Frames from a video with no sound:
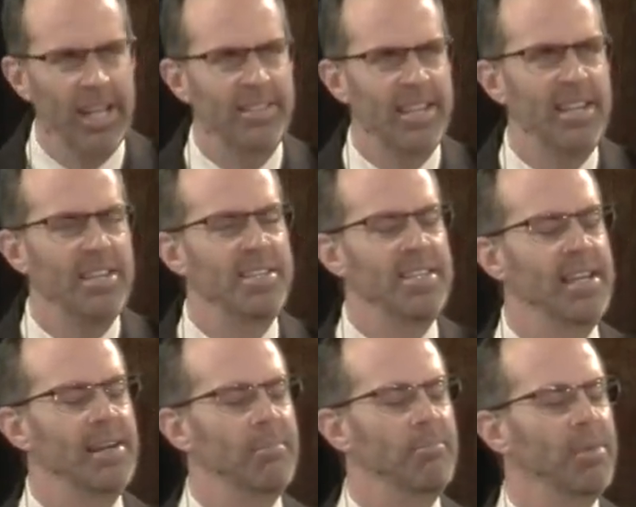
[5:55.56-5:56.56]
it didn't
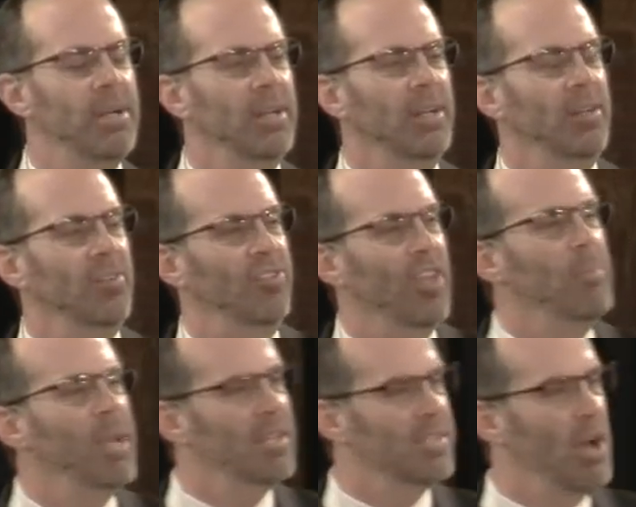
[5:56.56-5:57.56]
dim
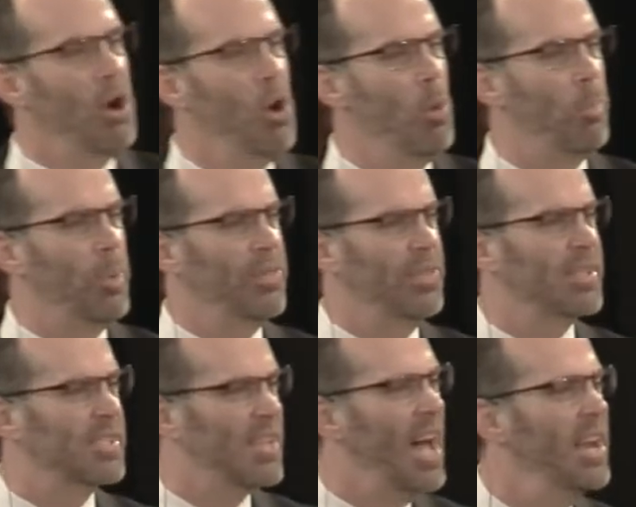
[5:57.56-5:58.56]
Simeon's hope with the
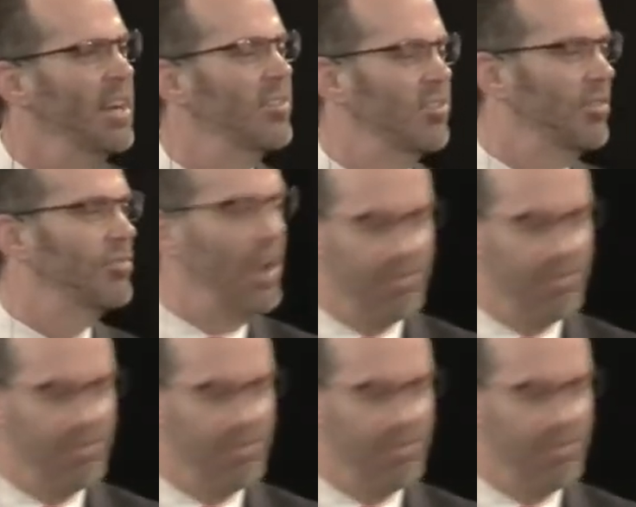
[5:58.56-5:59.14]
silence of